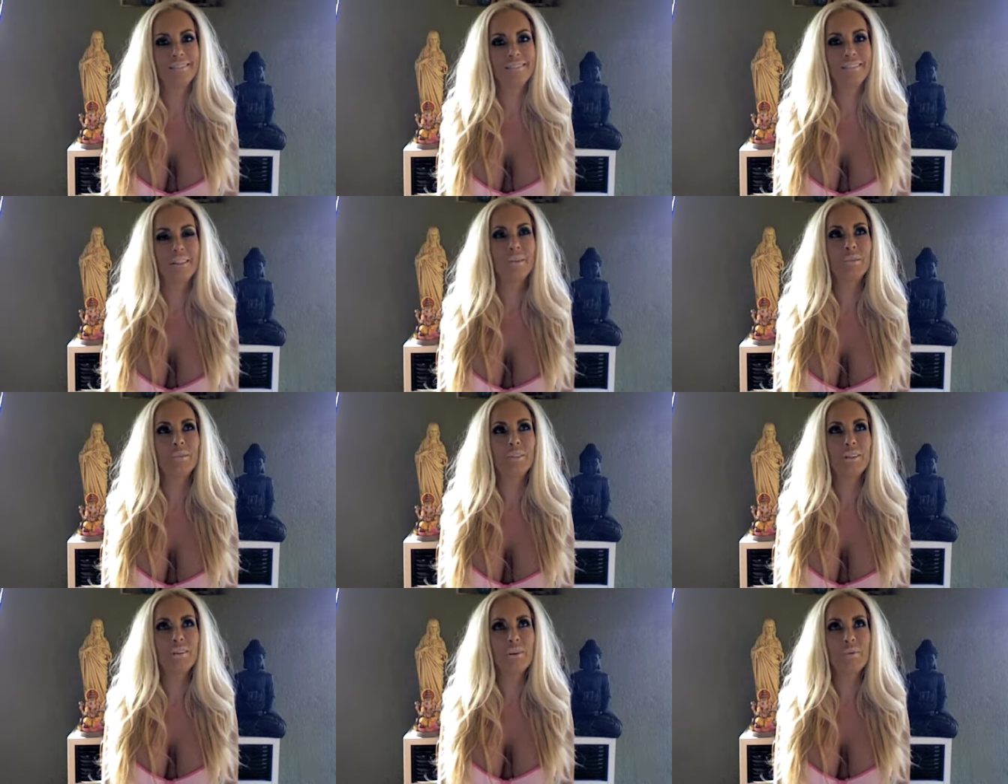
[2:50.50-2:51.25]
there was
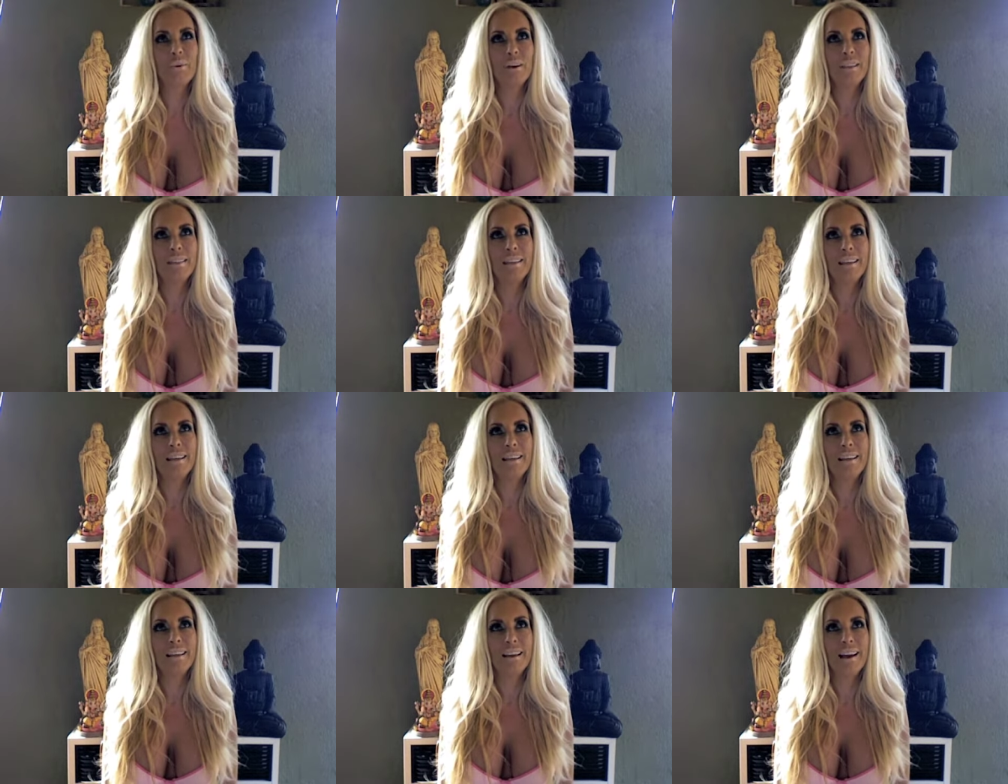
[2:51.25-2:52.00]
only one
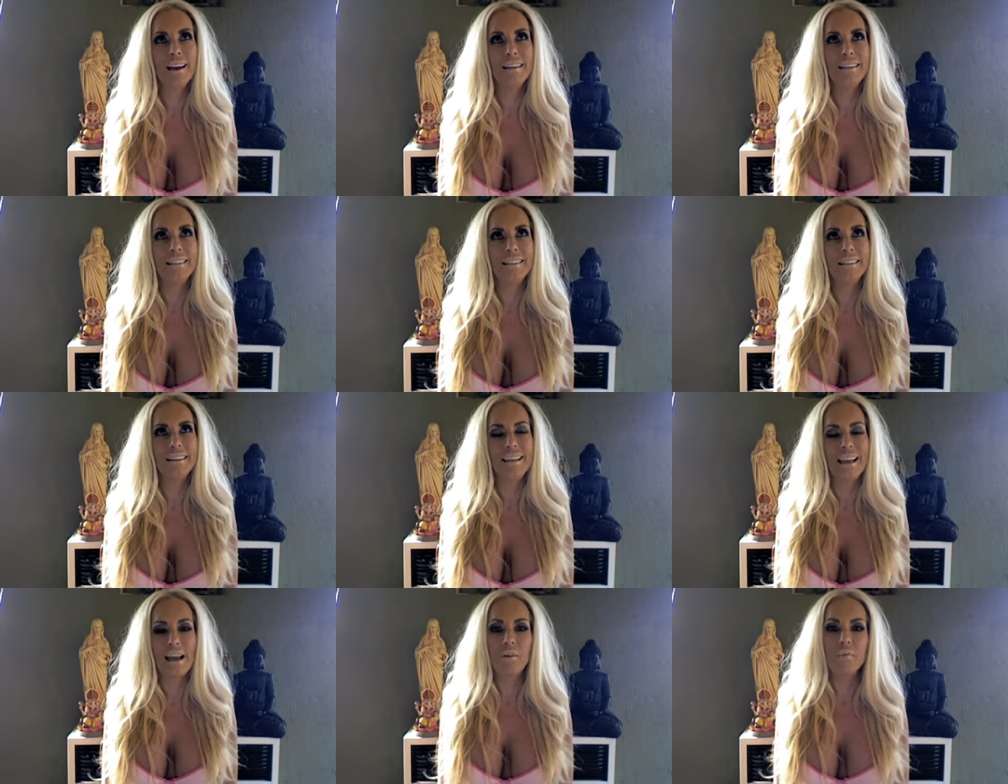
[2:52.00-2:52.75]
thing I didn't
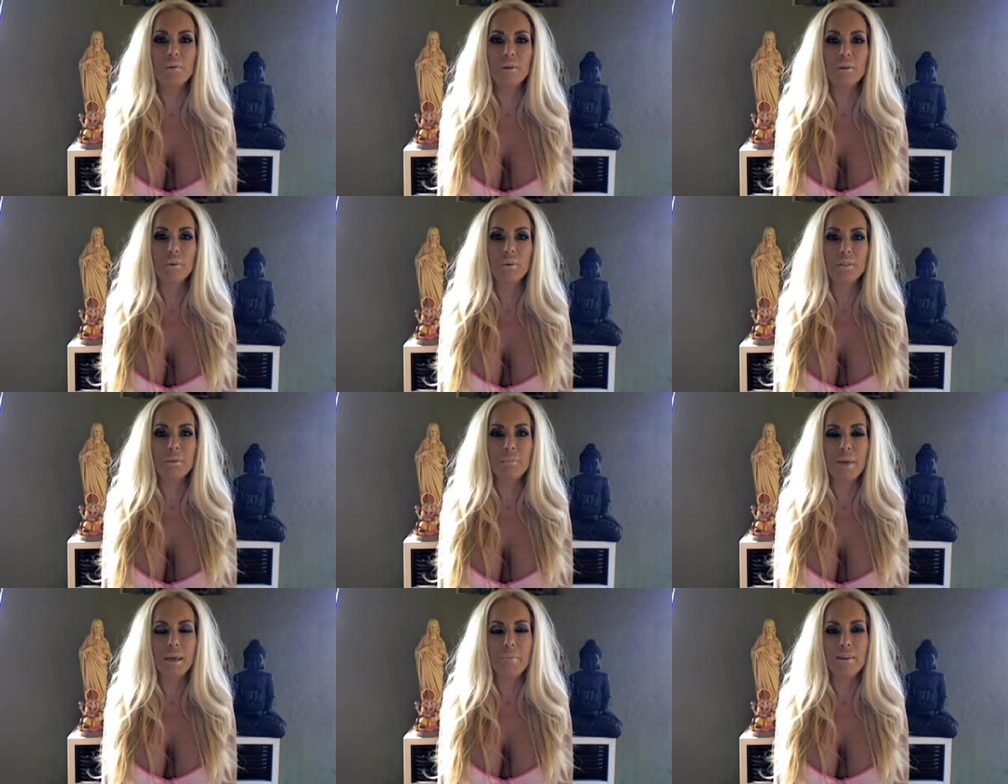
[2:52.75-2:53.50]
get, which was a
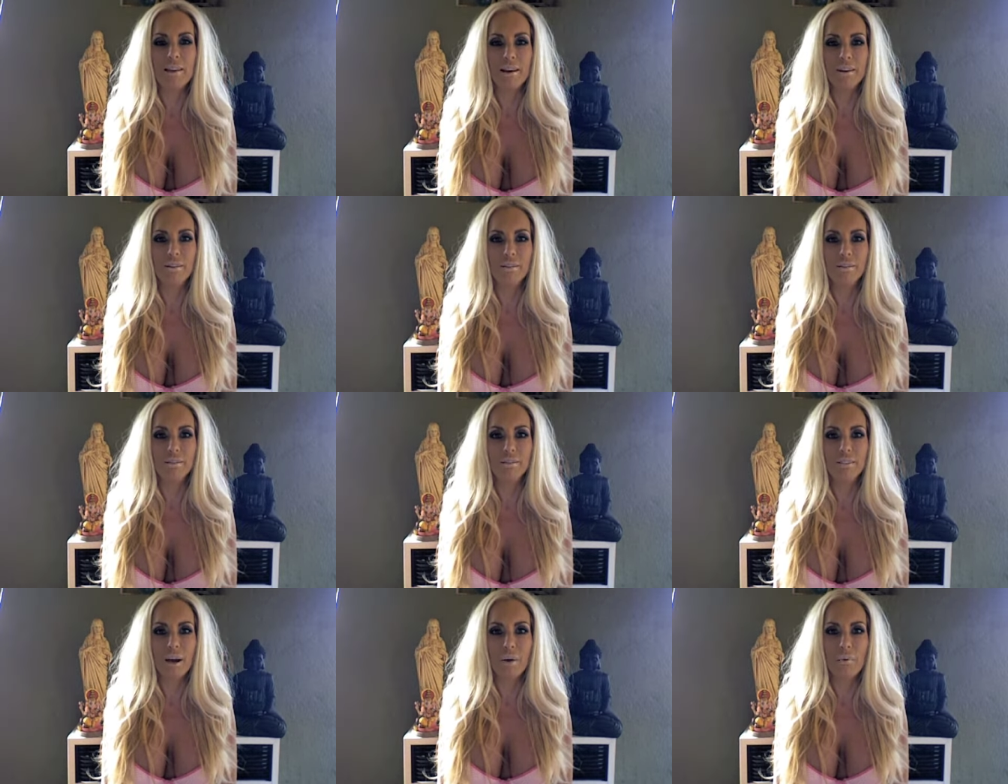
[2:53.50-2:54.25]
baby goat.
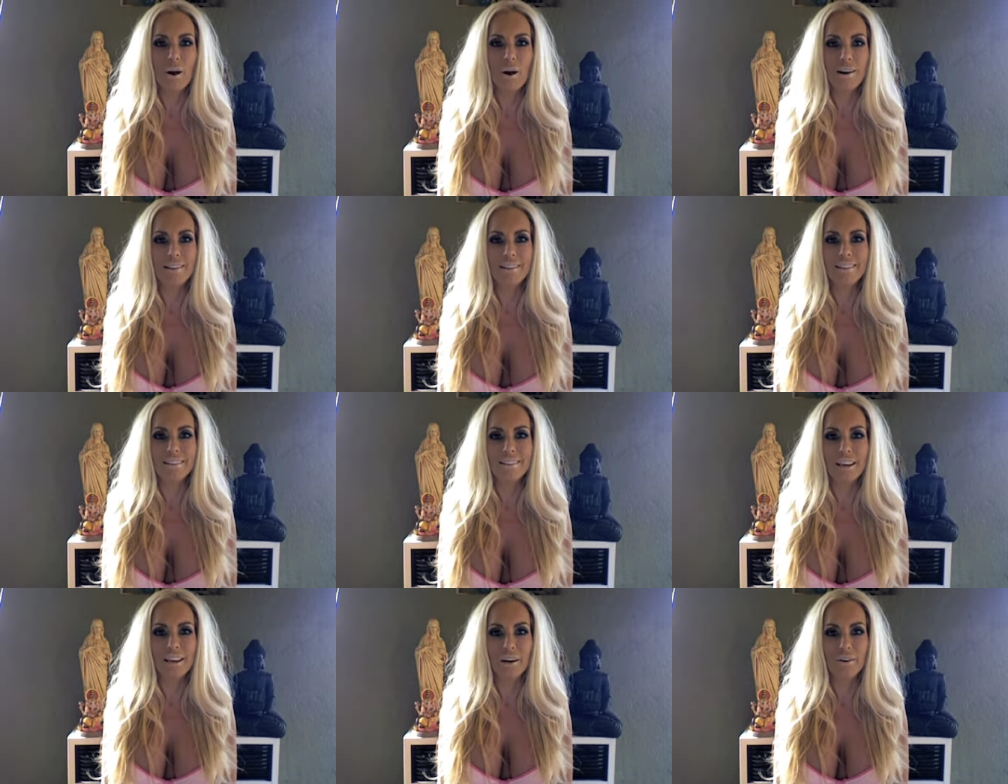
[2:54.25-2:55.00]
I wanted this
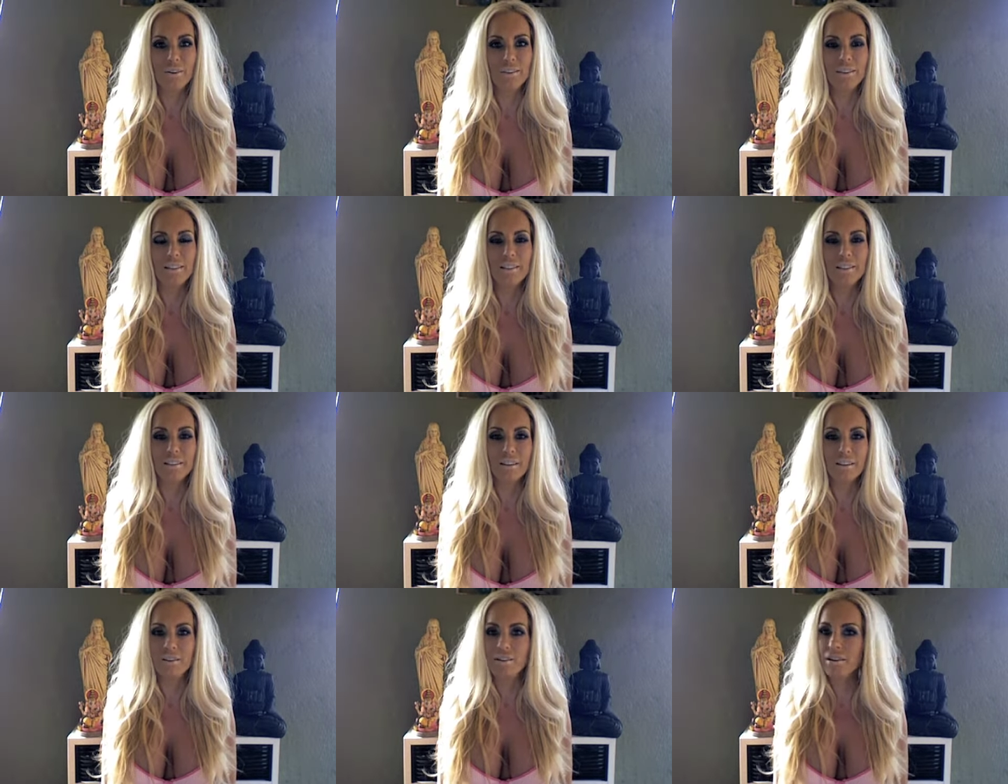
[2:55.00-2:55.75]
goat, and he's
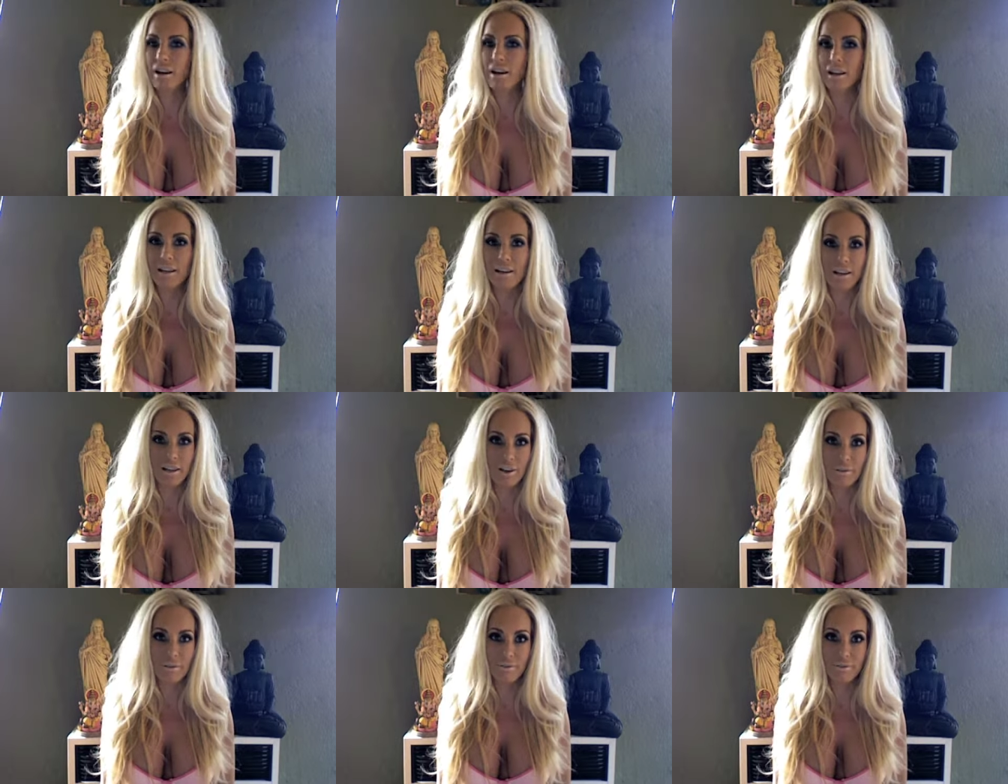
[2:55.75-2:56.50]
like, You're not getting a
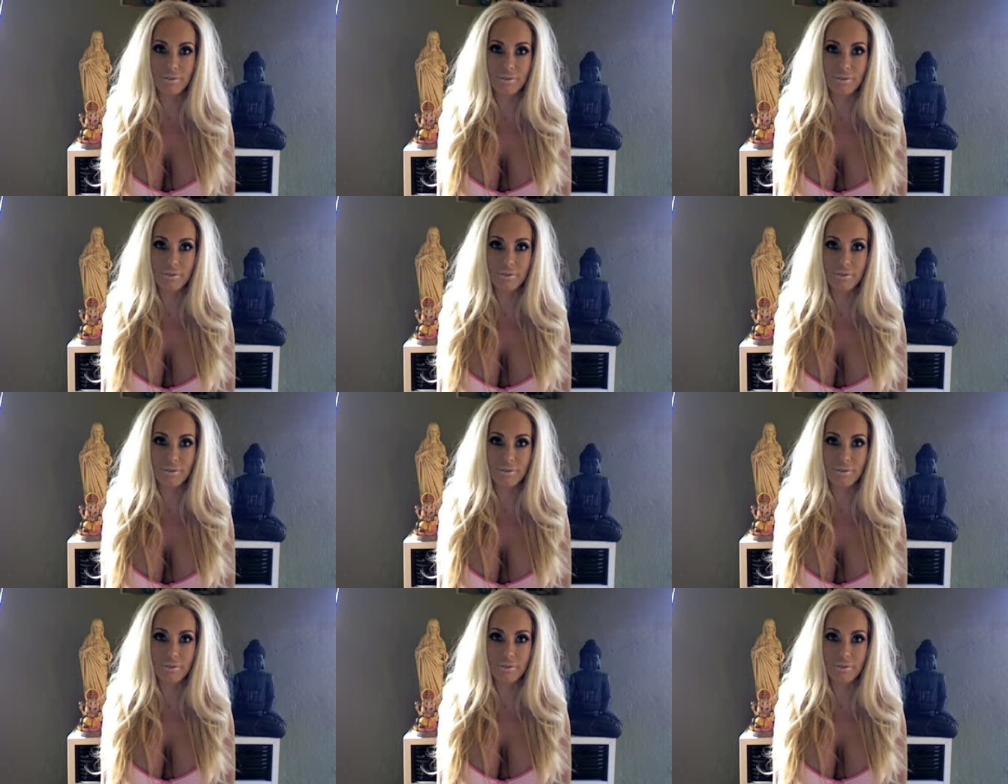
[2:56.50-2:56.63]
goat.